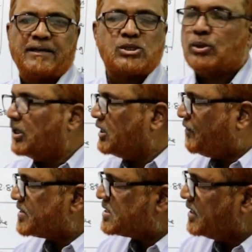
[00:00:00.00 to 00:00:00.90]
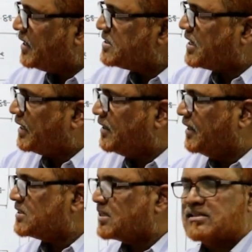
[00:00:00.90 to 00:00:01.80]
So here the first year is
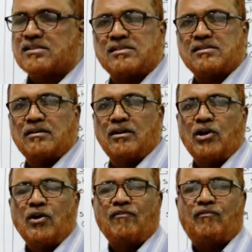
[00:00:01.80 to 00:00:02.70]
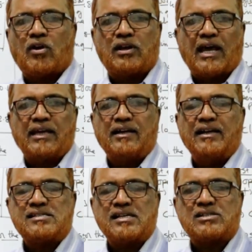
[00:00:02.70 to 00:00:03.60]
1986. For
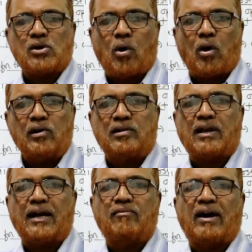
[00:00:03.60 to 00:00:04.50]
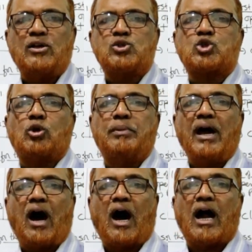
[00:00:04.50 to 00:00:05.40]
1986, all trend values should be
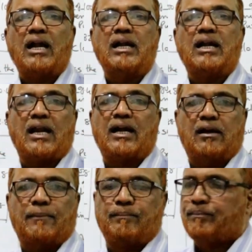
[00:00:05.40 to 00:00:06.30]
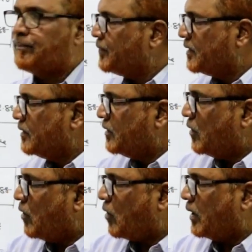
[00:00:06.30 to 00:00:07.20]
100.
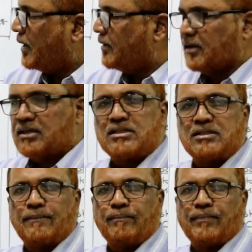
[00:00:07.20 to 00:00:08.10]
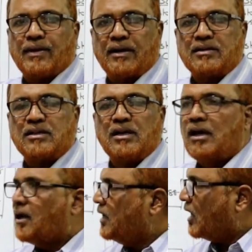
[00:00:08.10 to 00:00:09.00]
All 100, right?
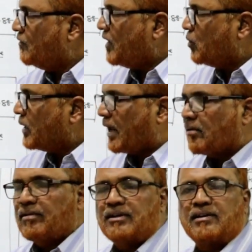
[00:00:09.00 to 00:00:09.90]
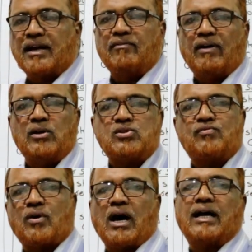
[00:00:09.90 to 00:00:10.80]
Now we have to calculate the trend values
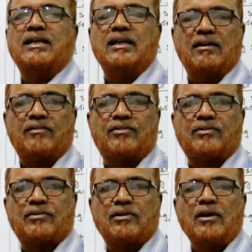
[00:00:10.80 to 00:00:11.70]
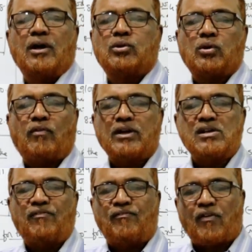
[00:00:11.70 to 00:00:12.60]
for other years. So what is
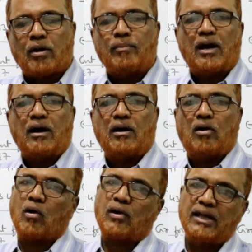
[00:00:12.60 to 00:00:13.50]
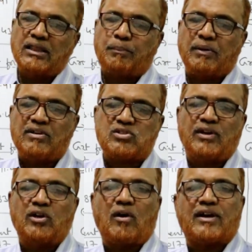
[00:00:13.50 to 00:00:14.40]
the formula? Already in the previous
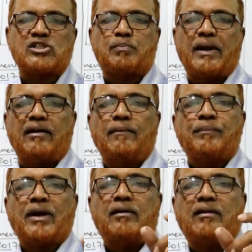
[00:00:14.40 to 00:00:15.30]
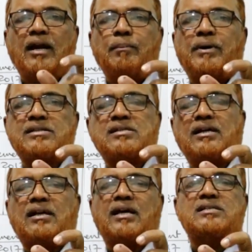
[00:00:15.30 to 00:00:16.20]
video I have explained trend
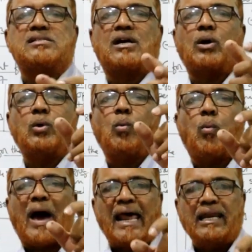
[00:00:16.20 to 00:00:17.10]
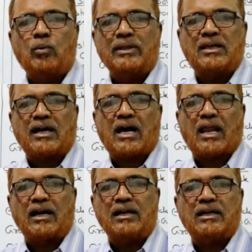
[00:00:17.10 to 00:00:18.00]
percentage is equal to value in the
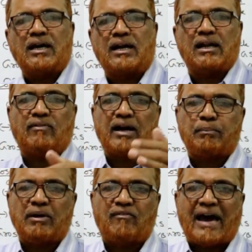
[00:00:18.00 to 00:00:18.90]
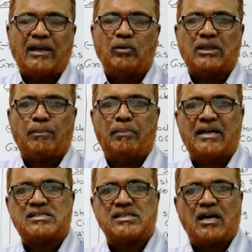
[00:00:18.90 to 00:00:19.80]
current year divided by value in the
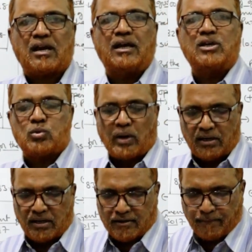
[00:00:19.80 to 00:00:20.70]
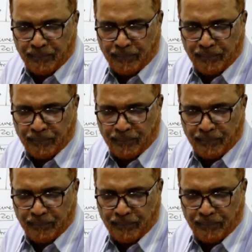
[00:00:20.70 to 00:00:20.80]
base year into 100.